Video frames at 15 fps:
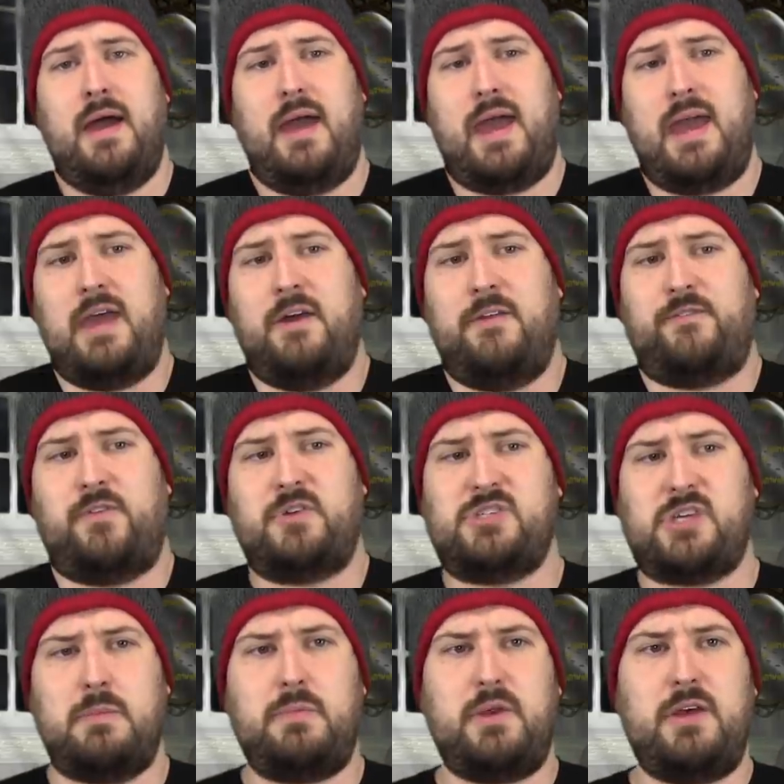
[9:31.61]
And for
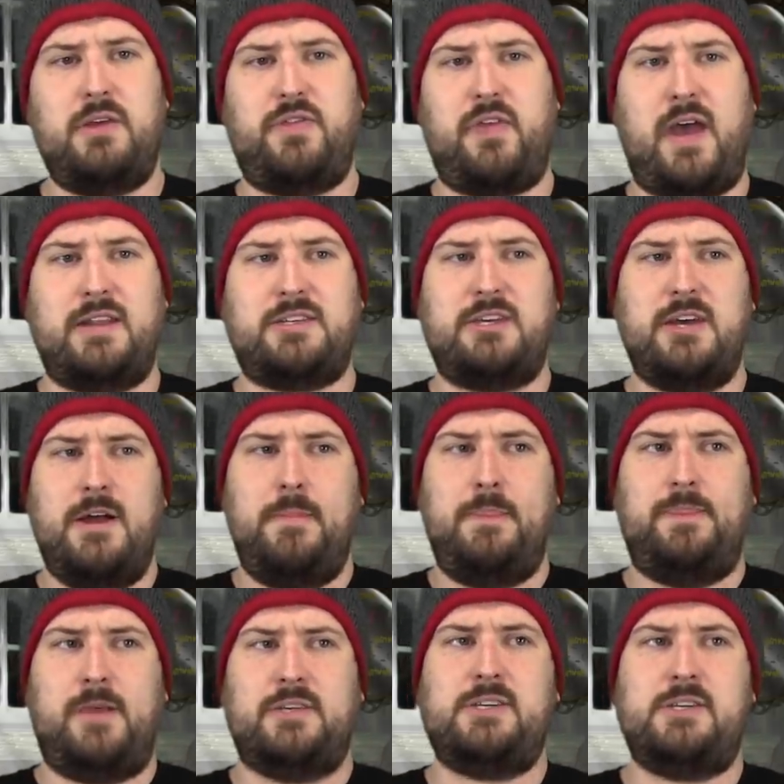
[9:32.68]
somebody that
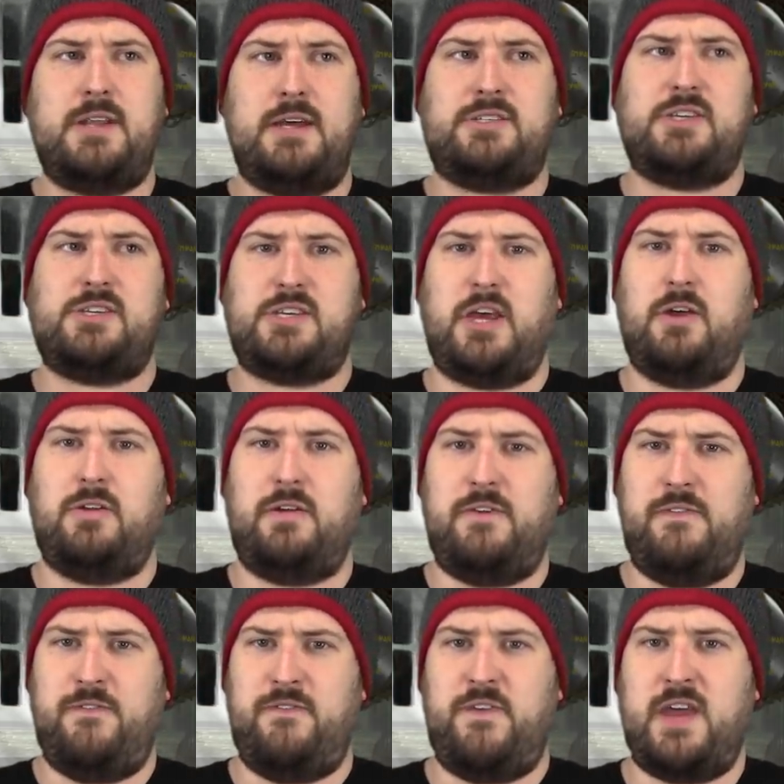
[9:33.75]
doesn't necessarily
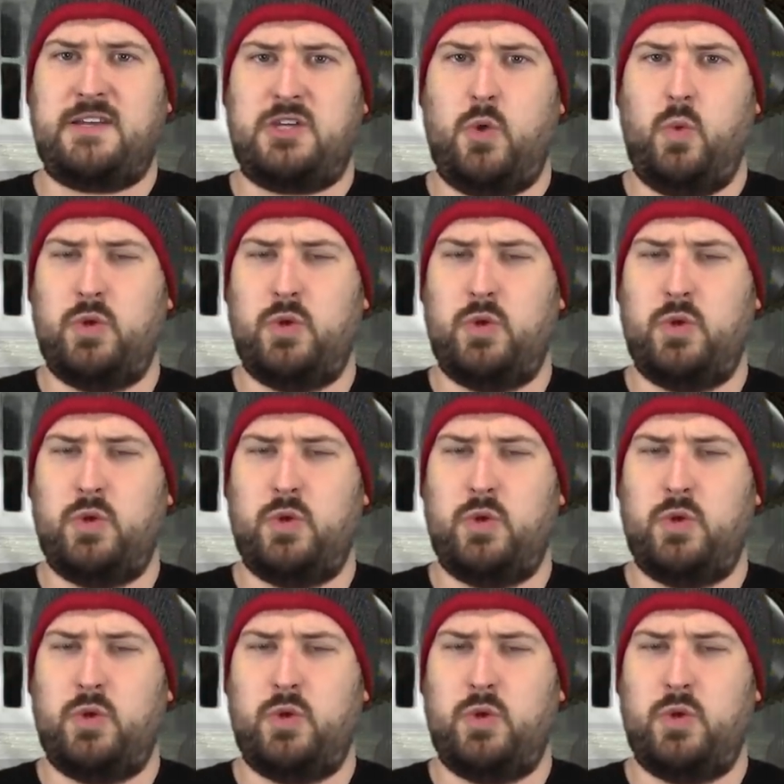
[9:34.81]
fit